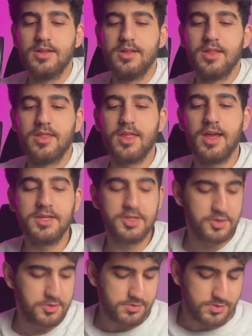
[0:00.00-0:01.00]
Thank
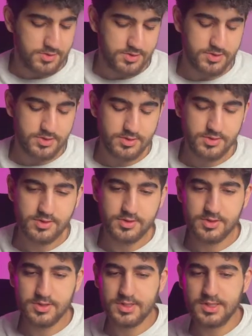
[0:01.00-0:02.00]
you.
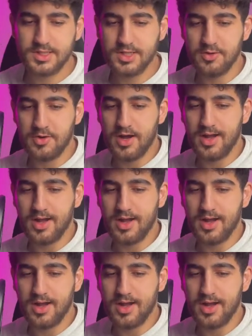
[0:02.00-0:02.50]
So I